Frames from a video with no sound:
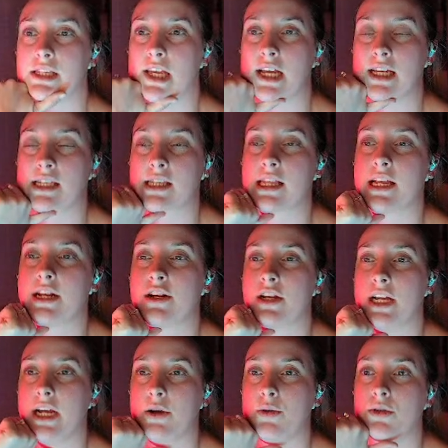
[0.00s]
less than or
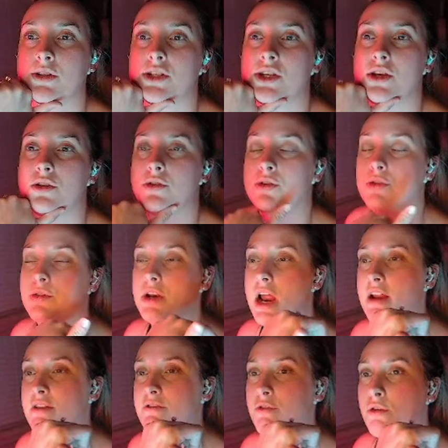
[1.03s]
equal to
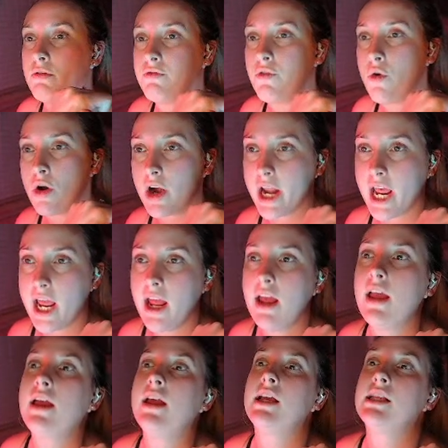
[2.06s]
9.4.40,
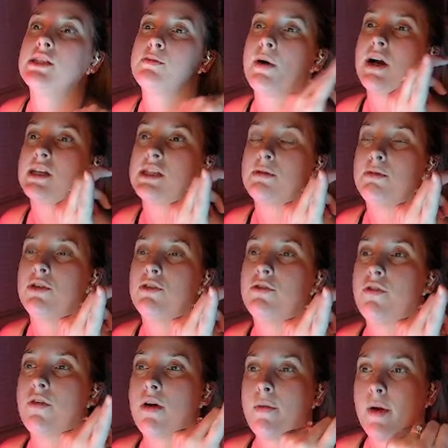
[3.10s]
it's possible
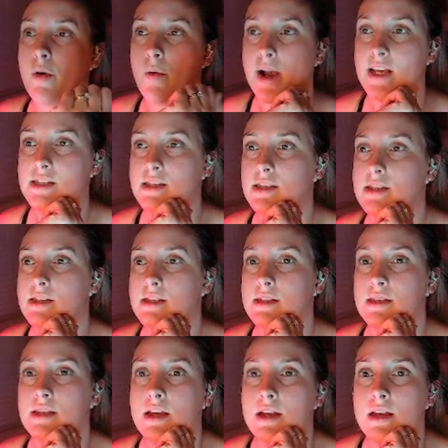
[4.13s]
for
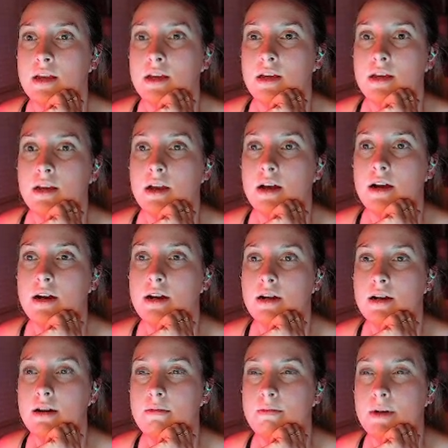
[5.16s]
requests
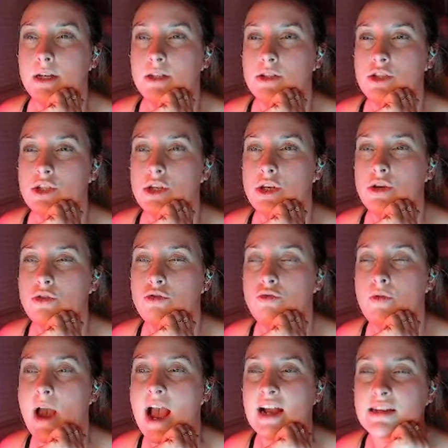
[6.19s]
to
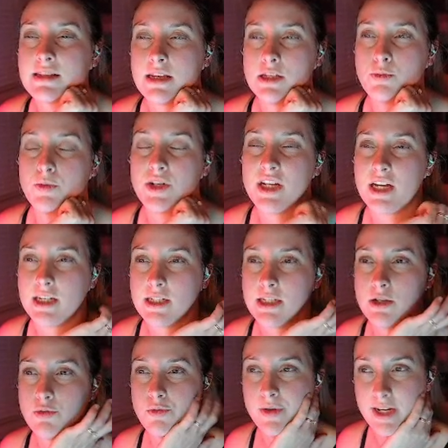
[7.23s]
access
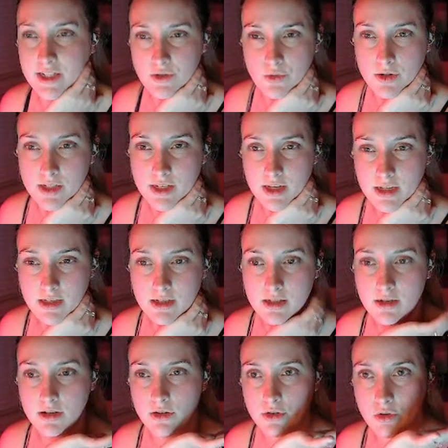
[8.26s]
protected resources.
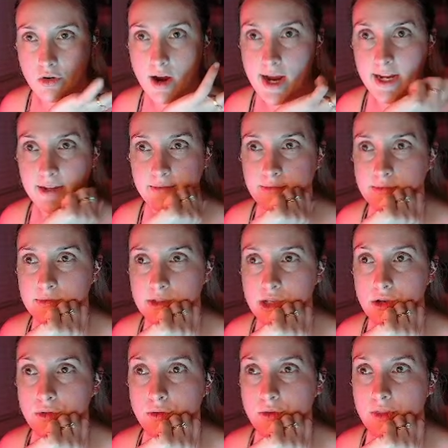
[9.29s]
Great.
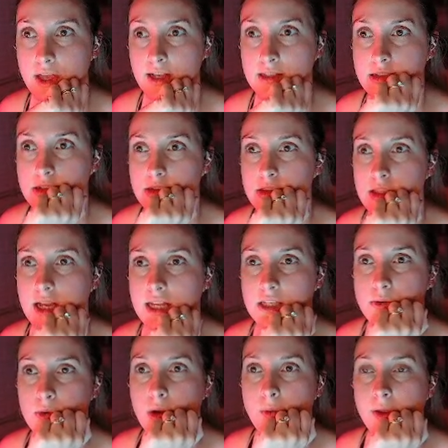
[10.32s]
So that's
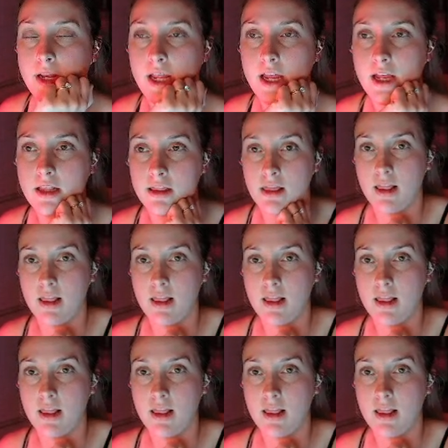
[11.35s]
what we need.